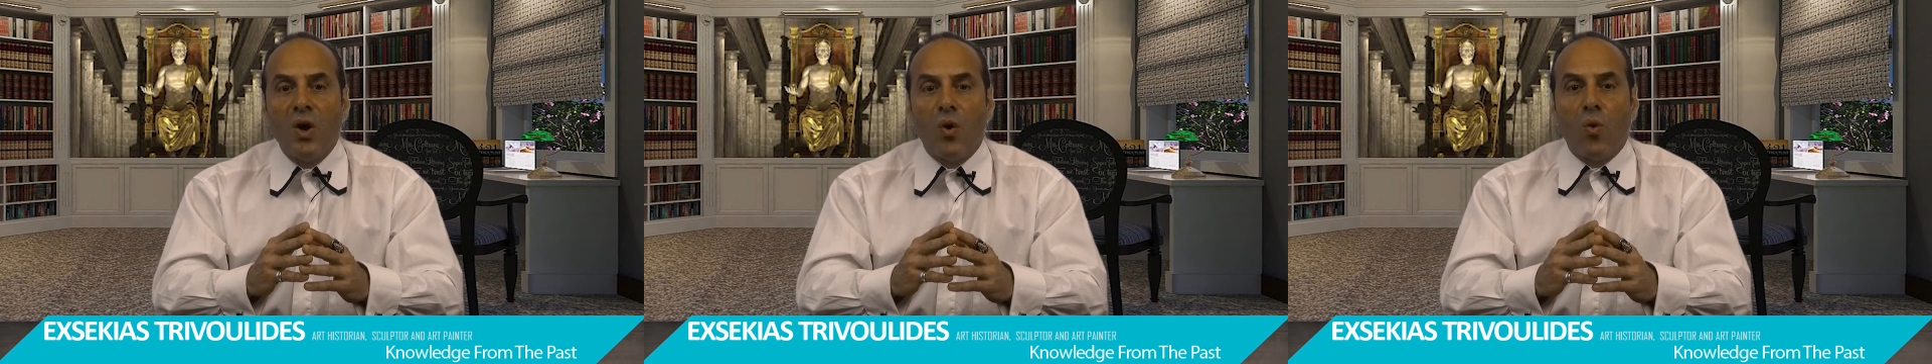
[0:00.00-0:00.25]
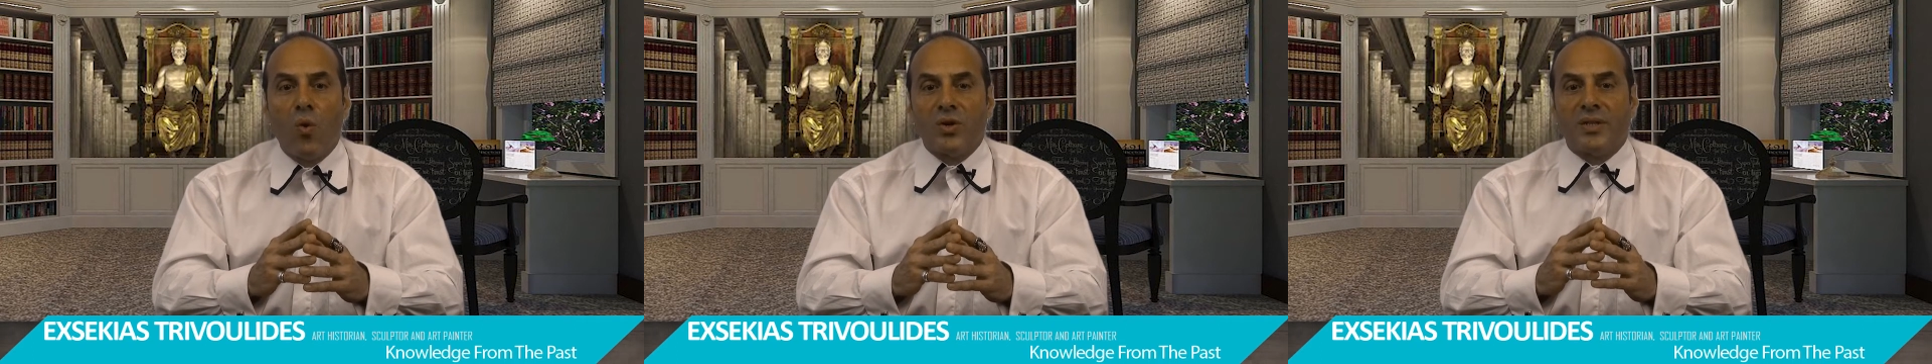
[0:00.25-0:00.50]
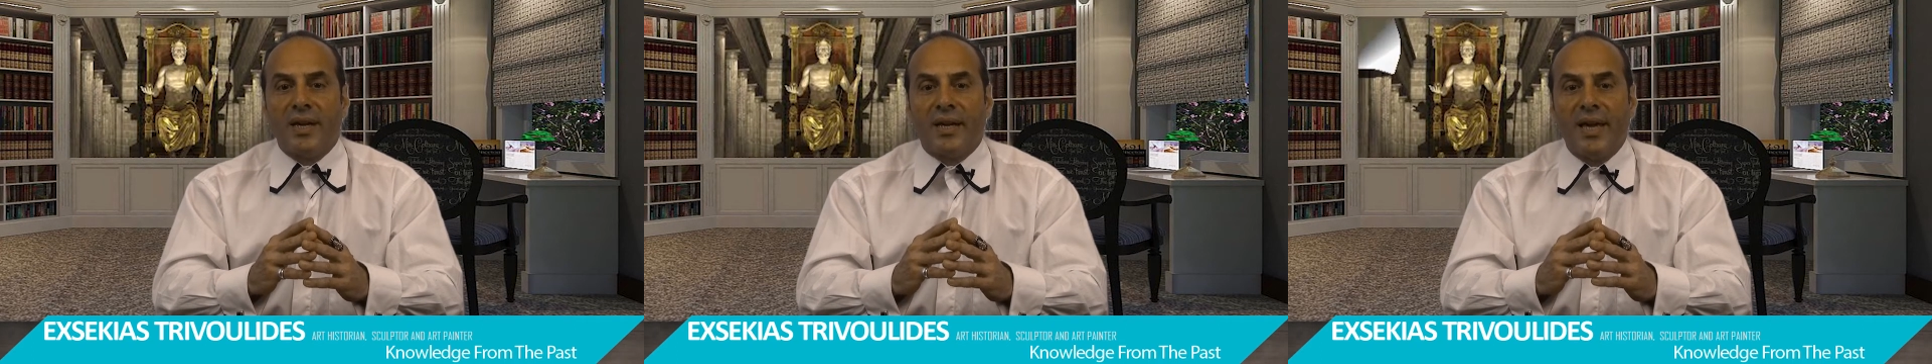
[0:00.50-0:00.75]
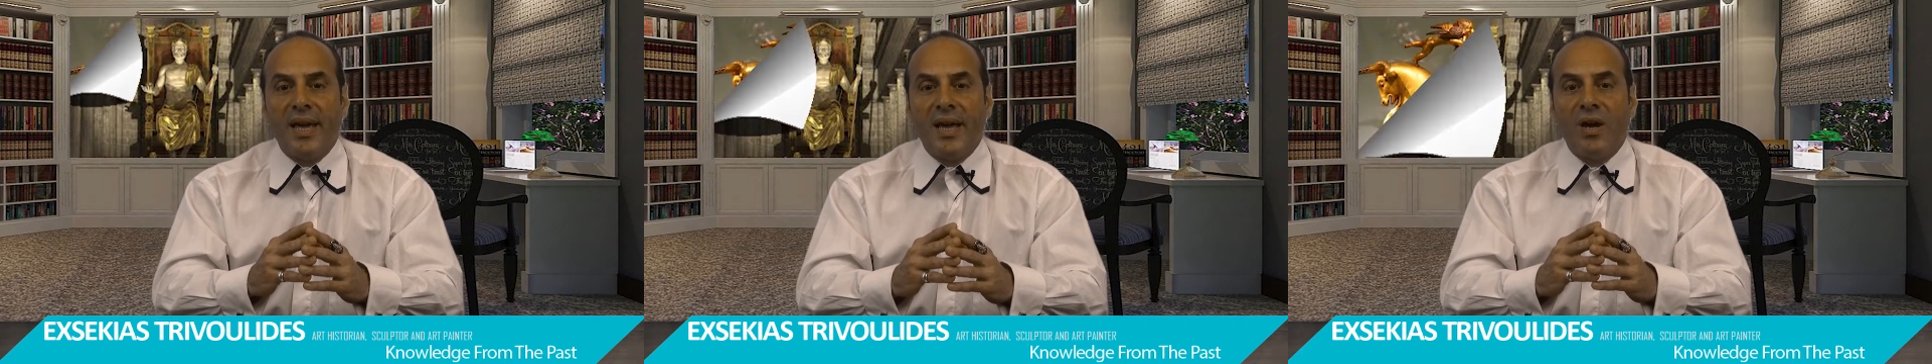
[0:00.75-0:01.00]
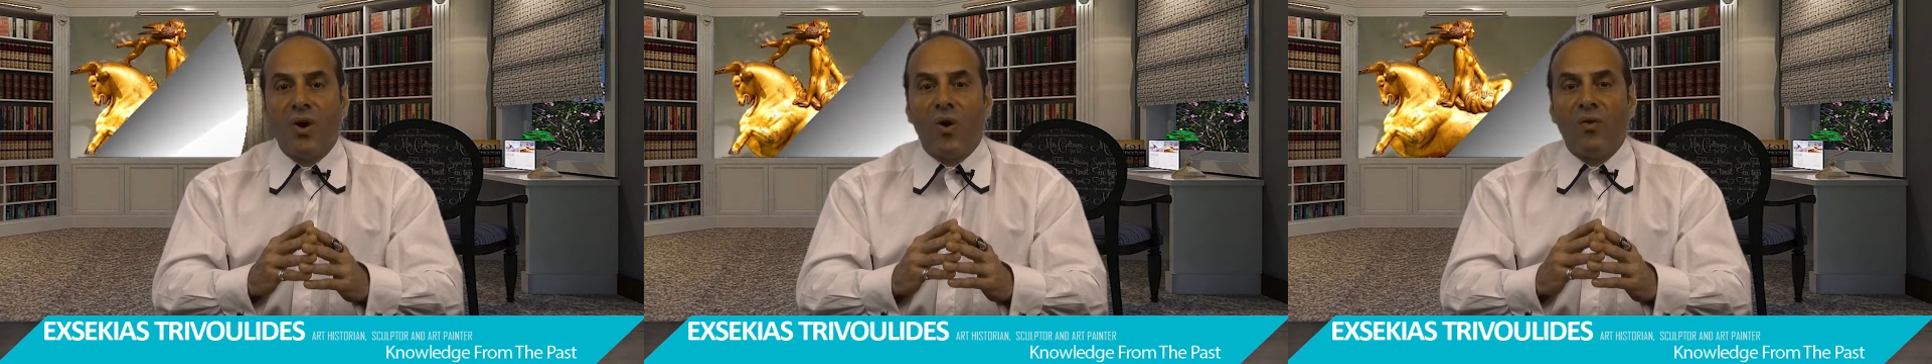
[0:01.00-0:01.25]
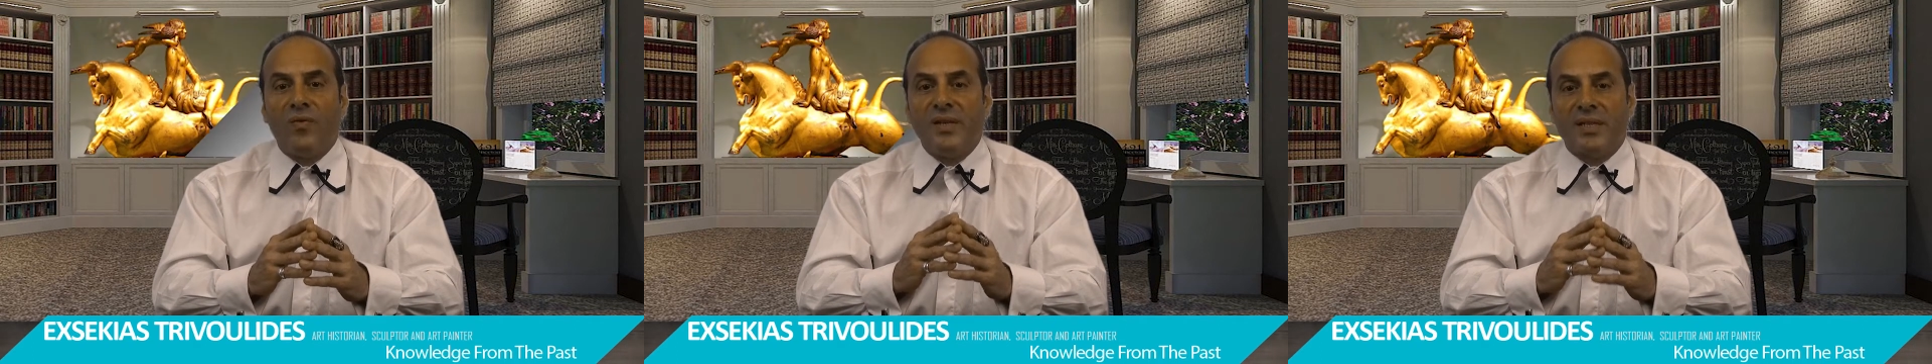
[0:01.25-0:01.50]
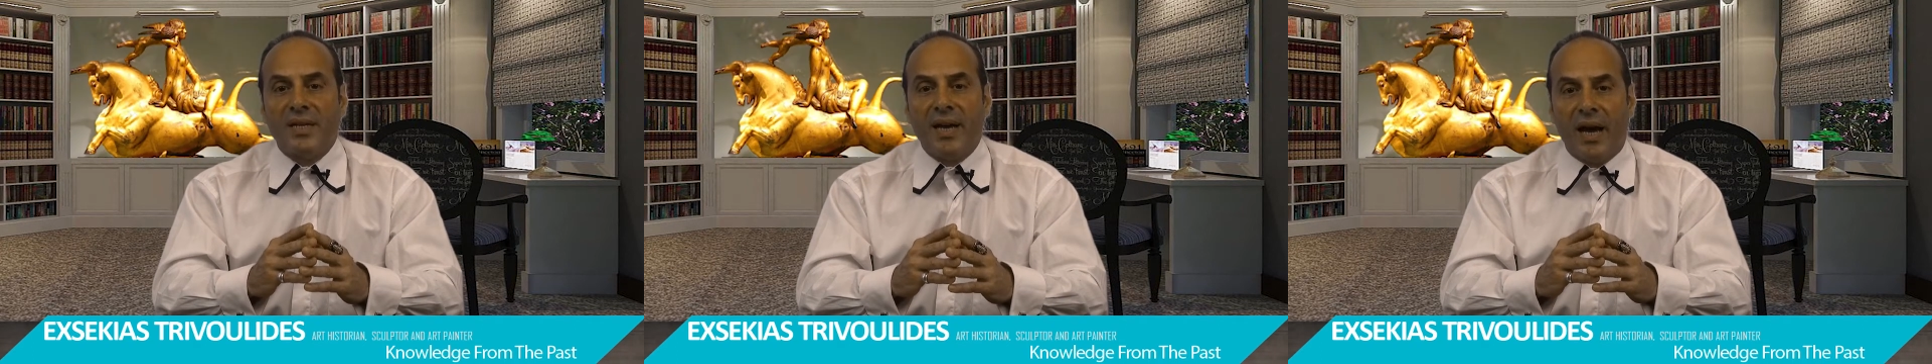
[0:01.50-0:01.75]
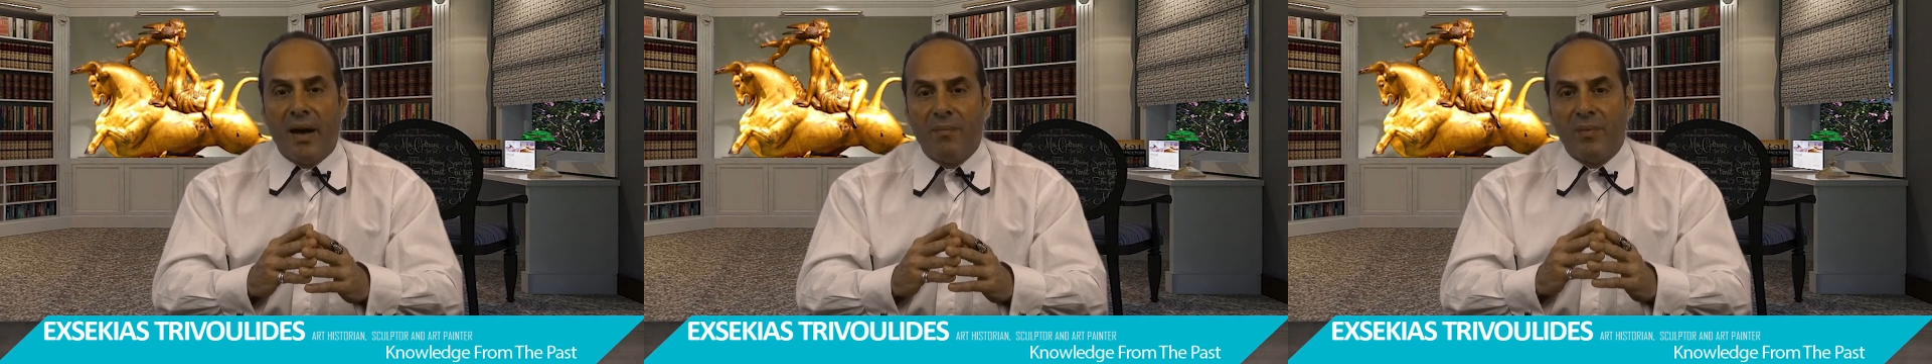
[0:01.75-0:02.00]
who was the king of
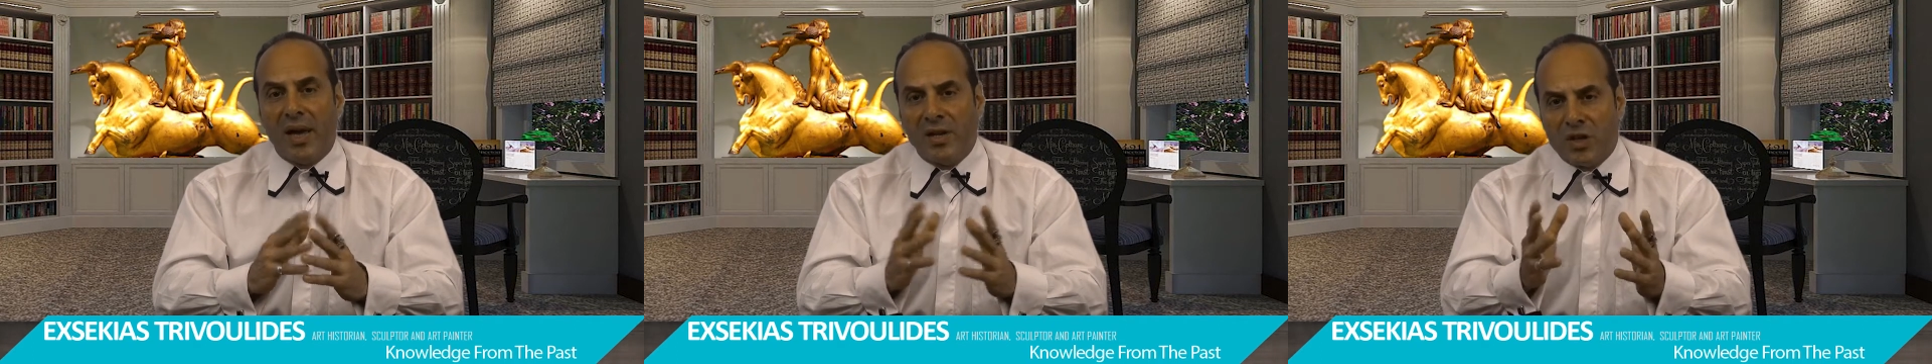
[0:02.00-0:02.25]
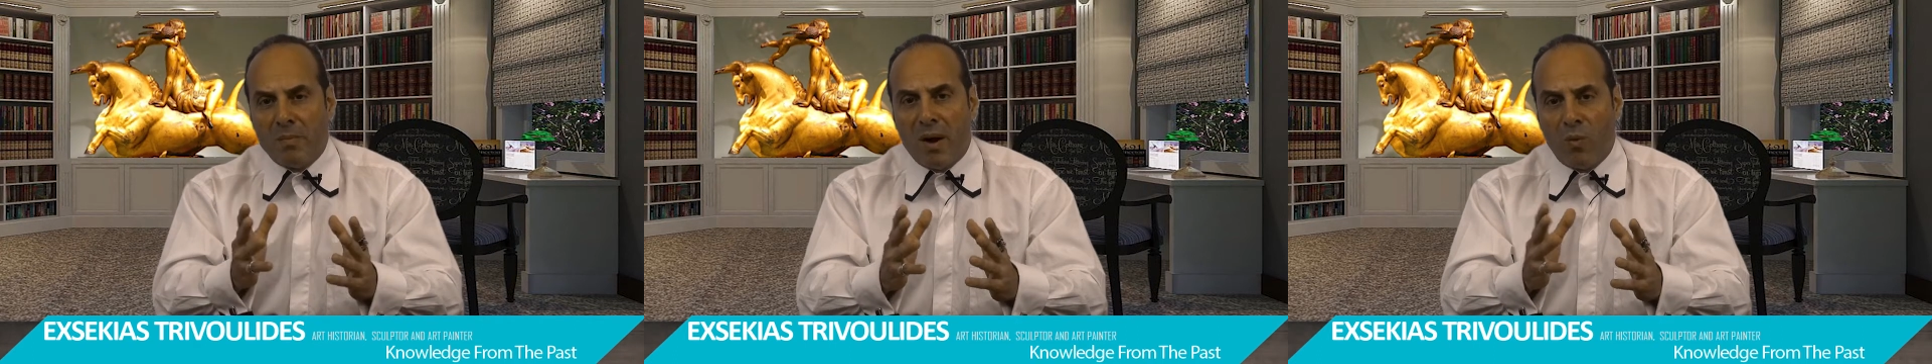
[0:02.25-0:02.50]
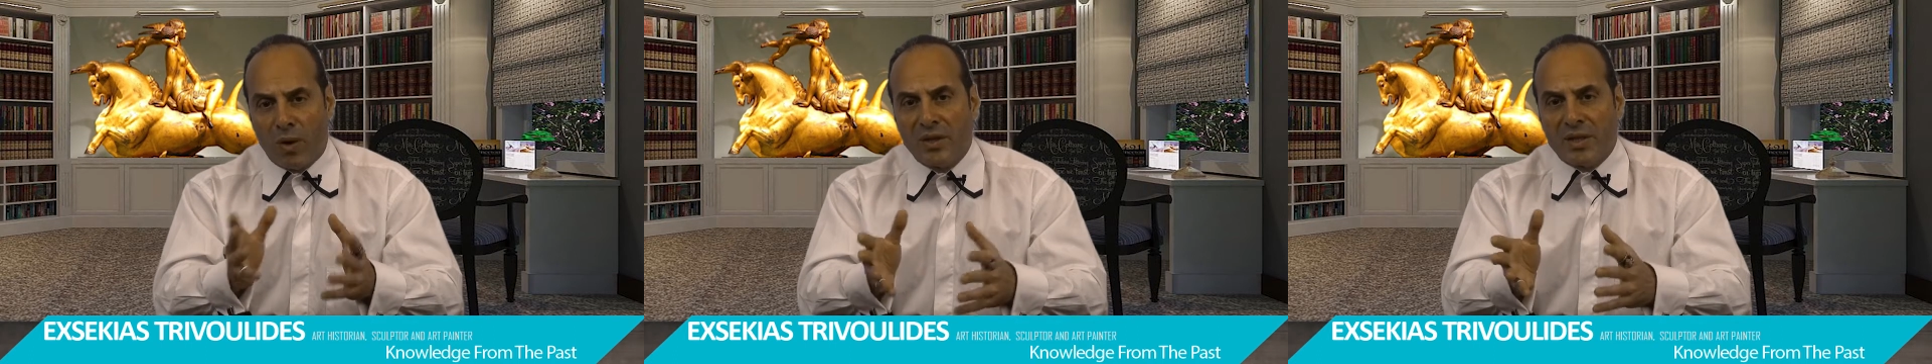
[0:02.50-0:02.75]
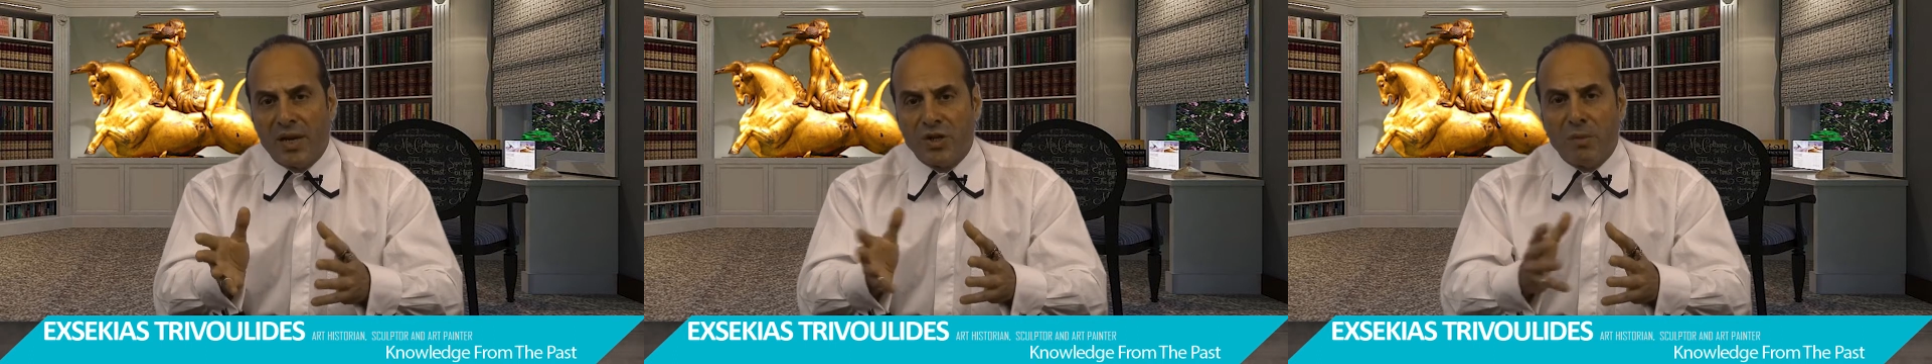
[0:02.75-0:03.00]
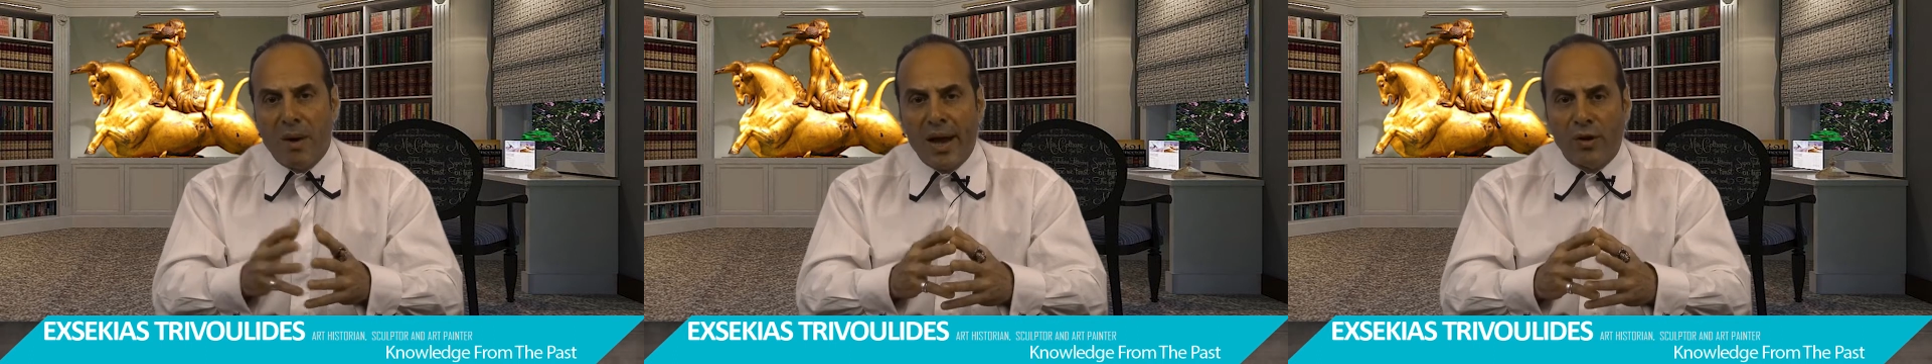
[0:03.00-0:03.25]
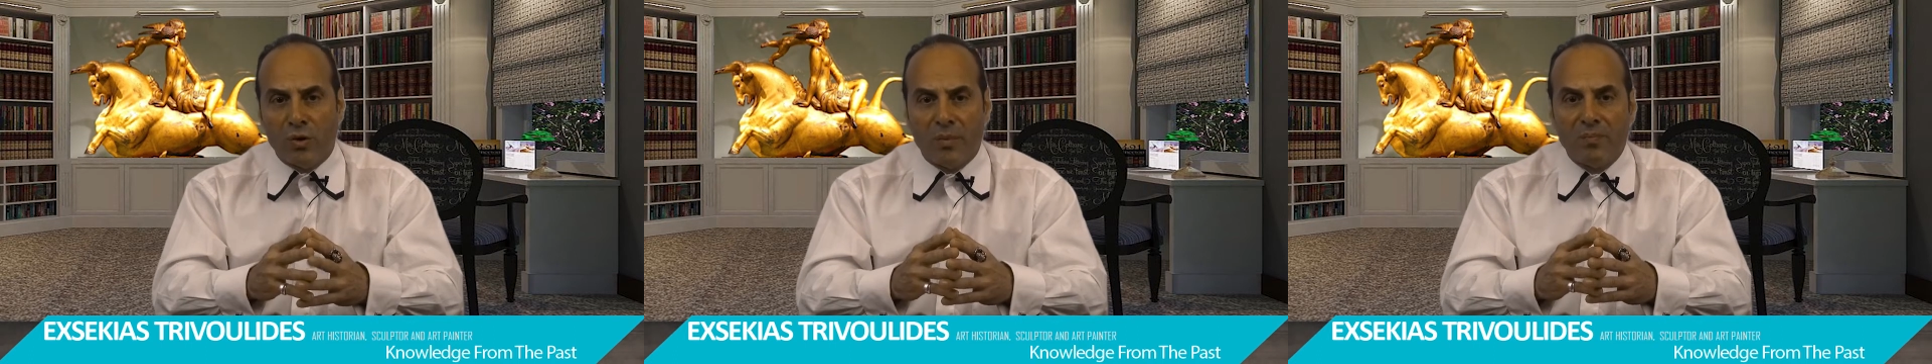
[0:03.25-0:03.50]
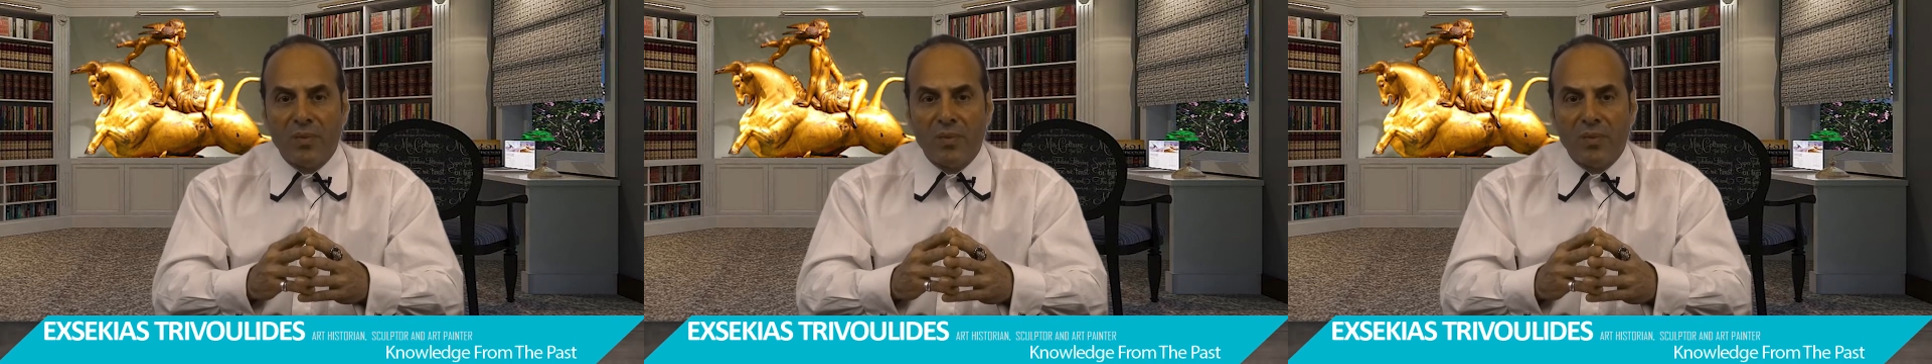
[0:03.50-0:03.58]
Lycia, where is Asia Minor.